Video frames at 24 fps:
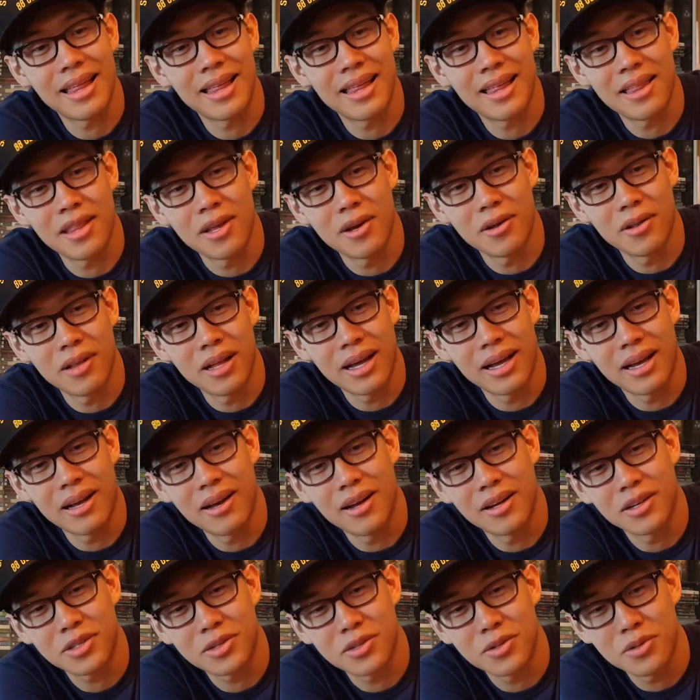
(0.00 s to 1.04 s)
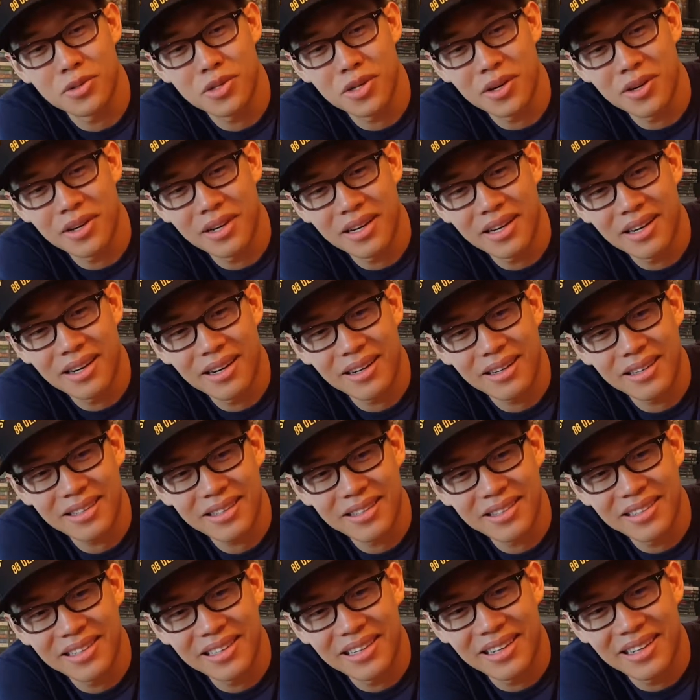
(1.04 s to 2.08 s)
they were like, oh, screw Tony Hawk.
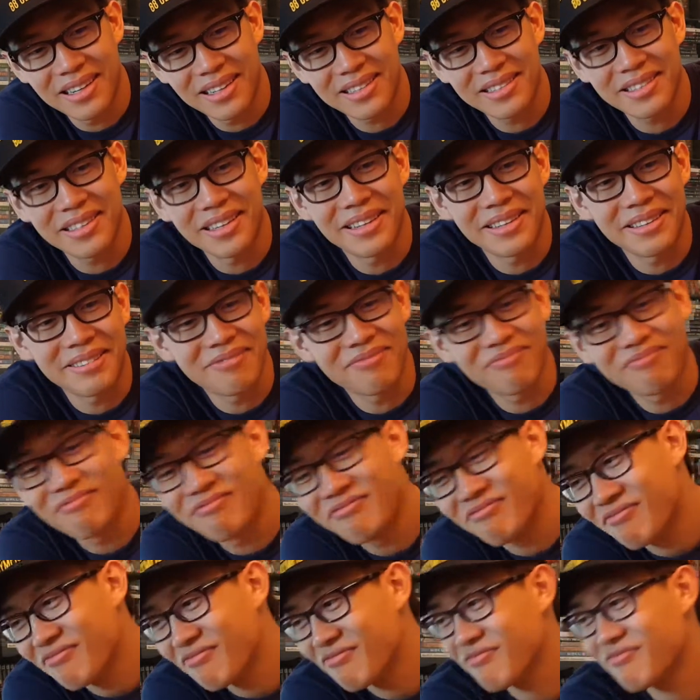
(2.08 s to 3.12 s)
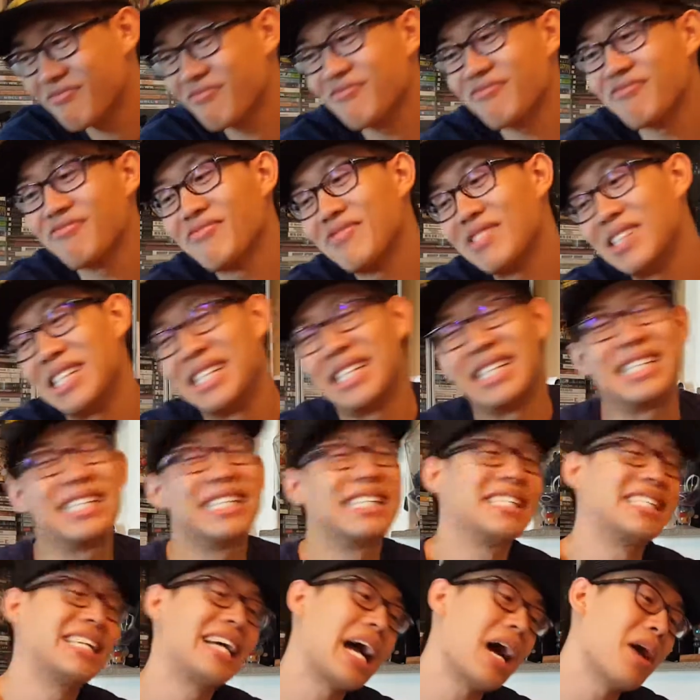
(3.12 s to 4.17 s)
Tony Hawk's like
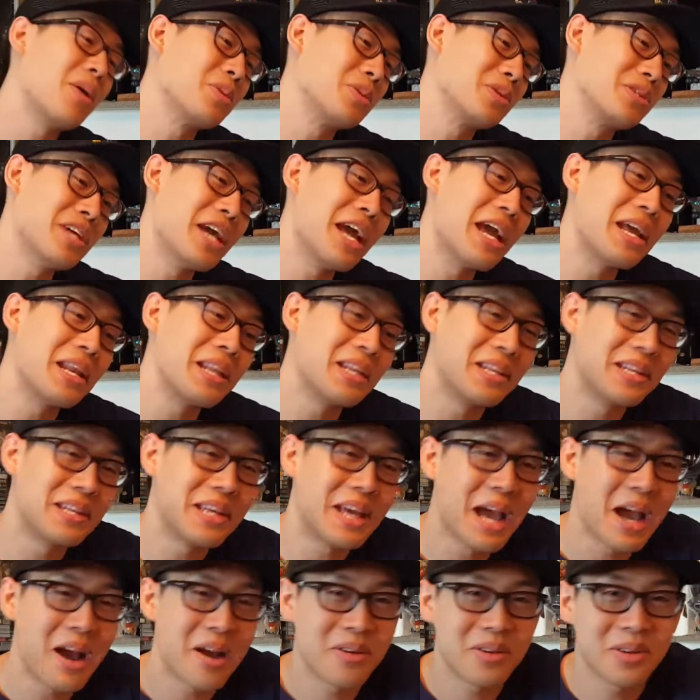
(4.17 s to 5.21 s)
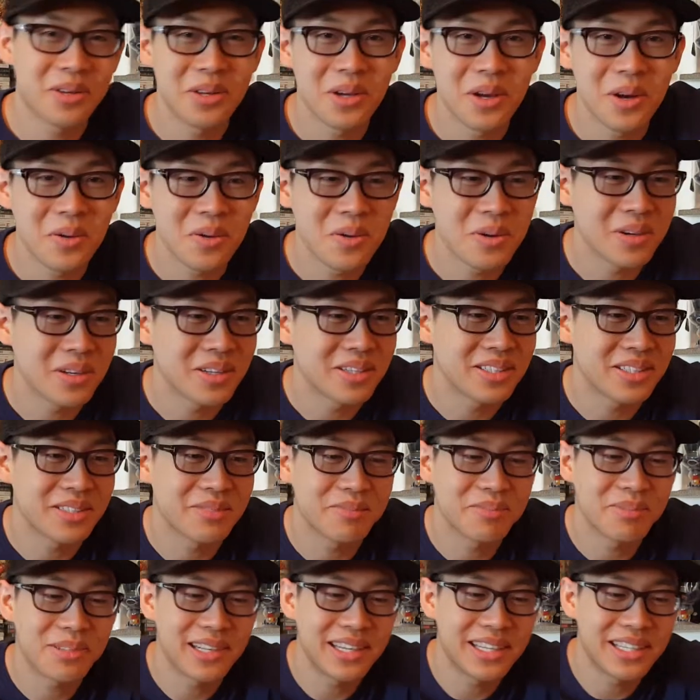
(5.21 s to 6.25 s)
outdated now, we're going to just
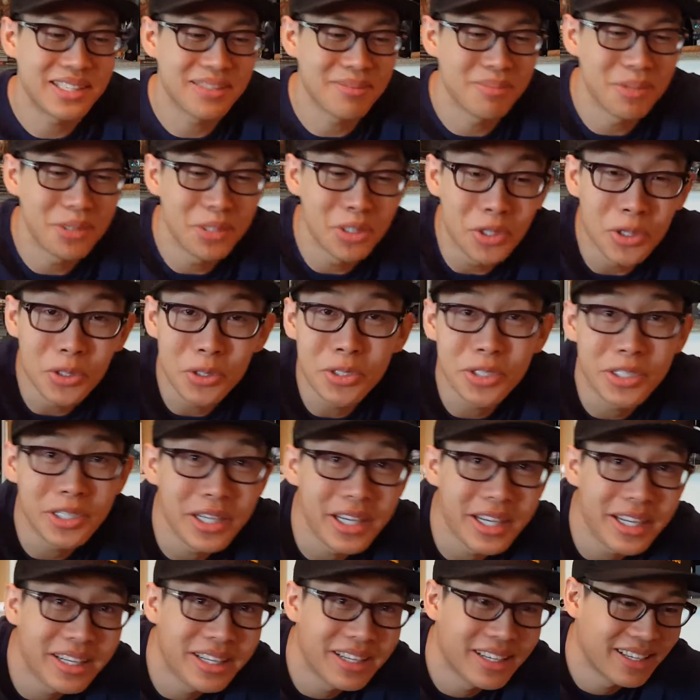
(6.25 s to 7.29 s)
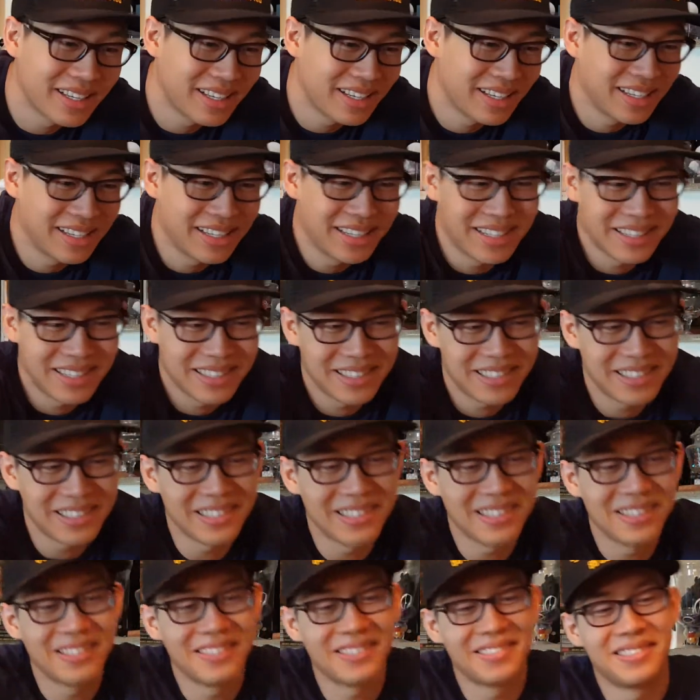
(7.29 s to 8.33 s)
play some new shit.
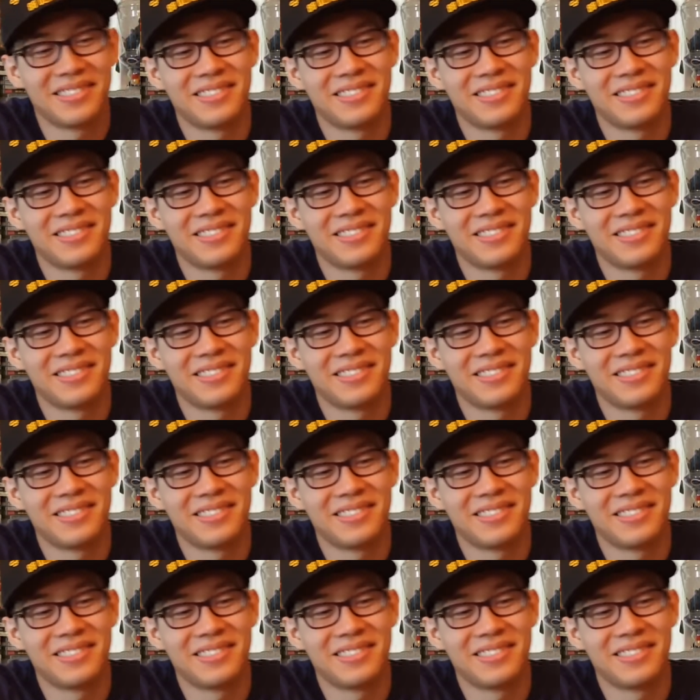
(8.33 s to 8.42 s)
So